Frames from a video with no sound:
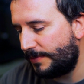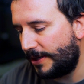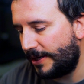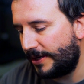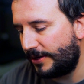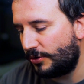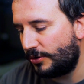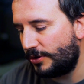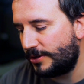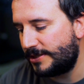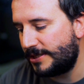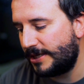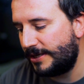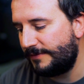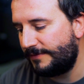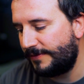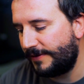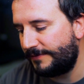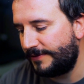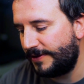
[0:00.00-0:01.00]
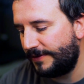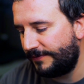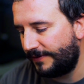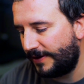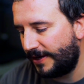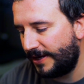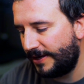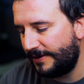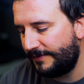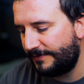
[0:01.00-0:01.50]
but I got
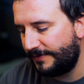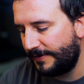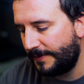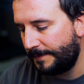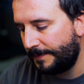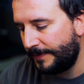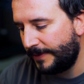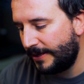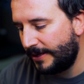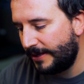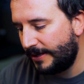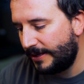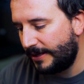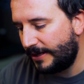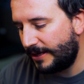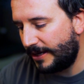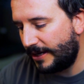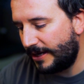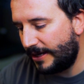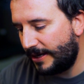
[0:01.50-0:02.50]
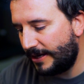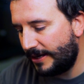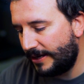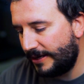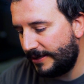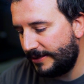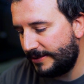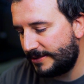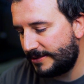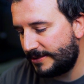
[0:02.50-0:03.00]
1055,
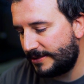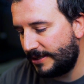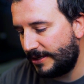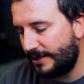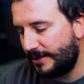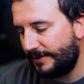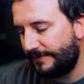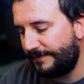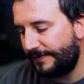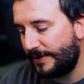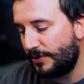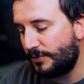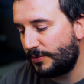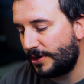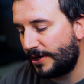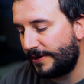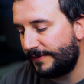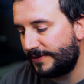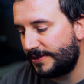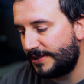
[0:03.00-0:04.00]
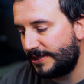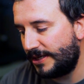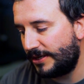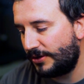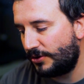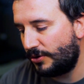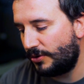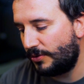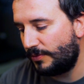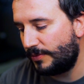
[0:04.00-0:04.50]
and the final gravity I
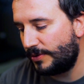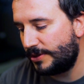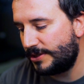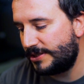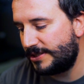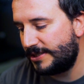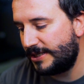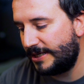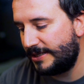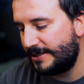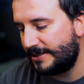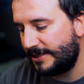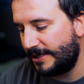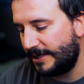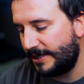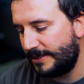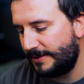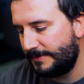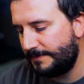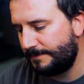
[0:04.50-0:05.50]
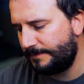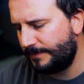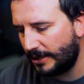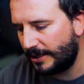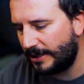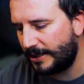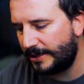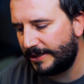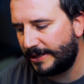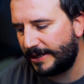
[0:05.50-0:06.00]
got was 1010,
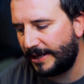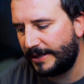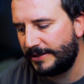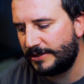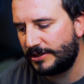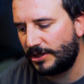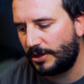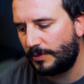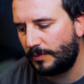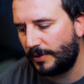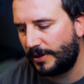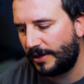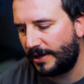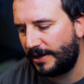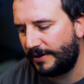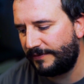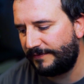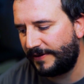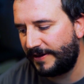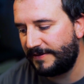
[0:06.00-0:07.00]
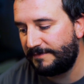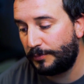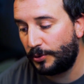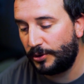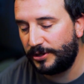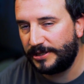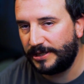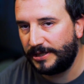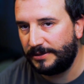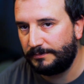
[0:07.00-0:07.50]
and I ended up with a
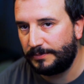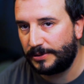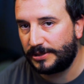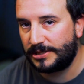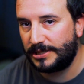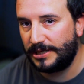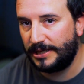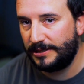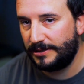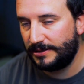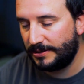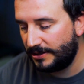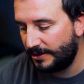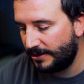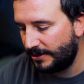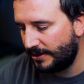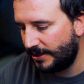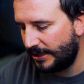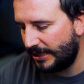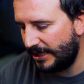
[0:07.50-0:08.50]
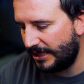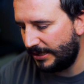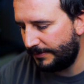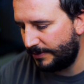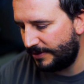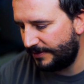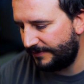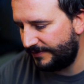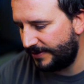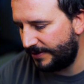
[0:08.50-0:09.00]
5.9%
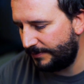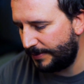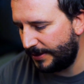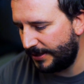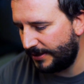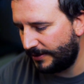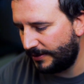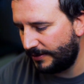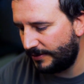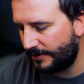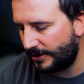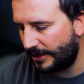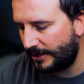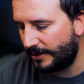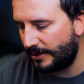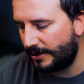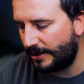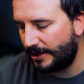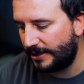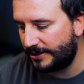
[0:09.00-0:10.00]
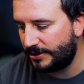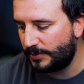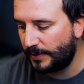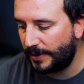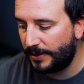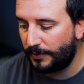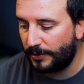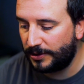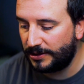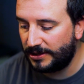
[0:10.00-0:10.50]
ABV beer. I had
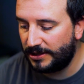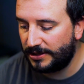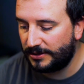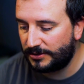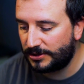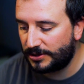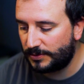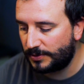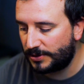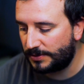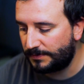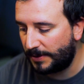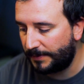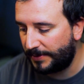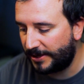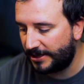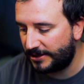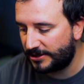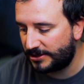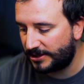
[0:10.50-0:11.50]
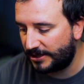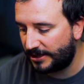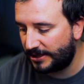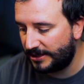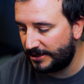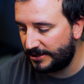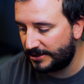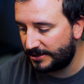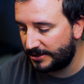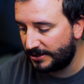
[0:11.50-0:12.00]
21 litres was my batch
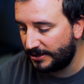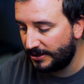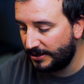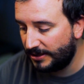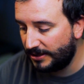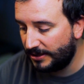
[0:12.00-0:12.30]
size,